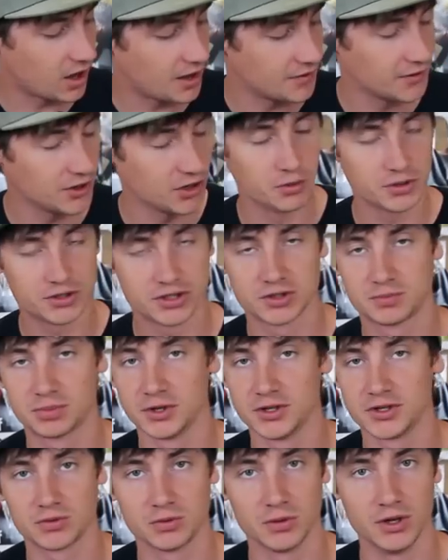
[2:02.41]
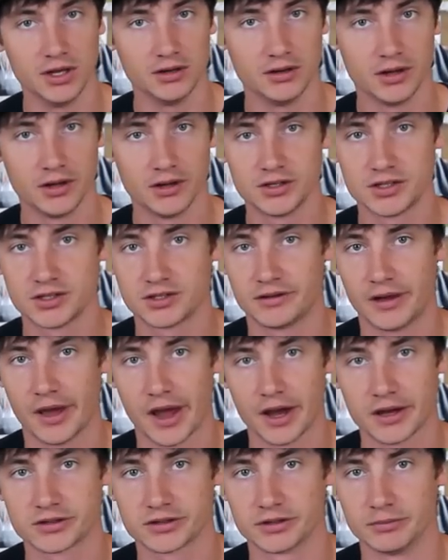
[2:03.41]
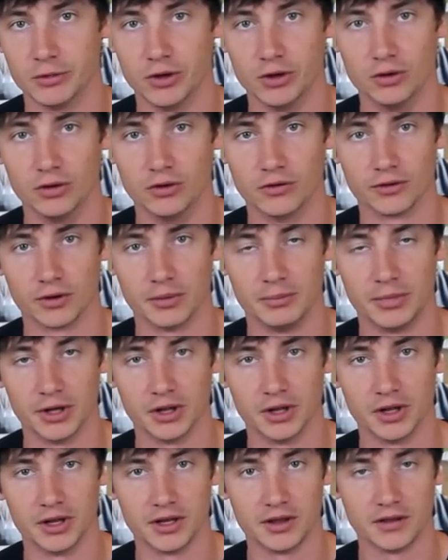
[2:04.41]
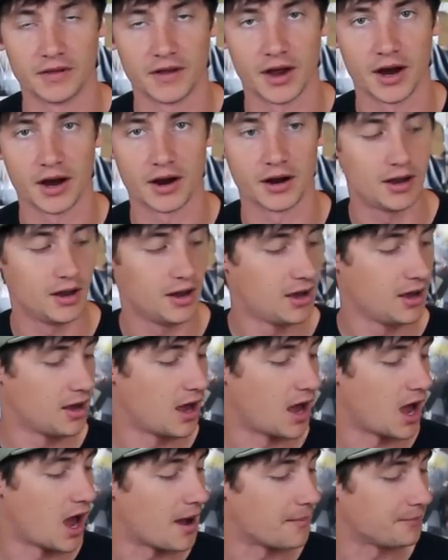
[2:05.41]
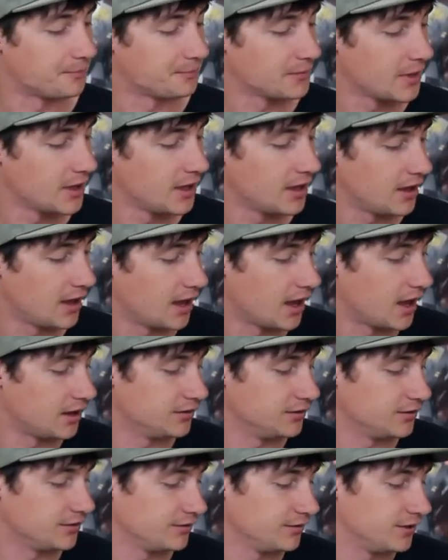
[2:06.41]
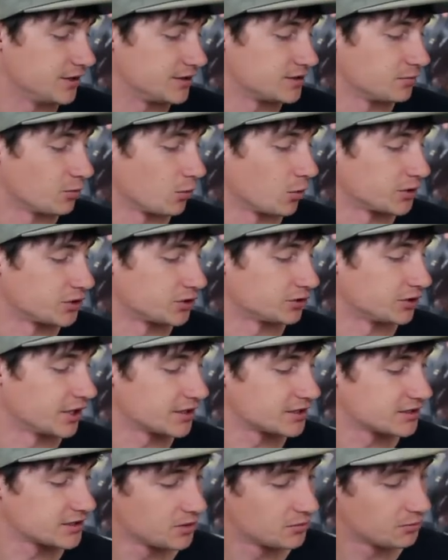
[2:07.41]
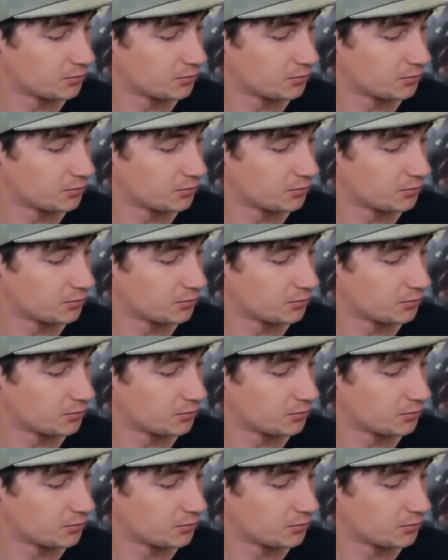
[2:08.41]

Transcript: on there, which is pretty sweet. Just extra maneuverability there. And you can get some more tricks.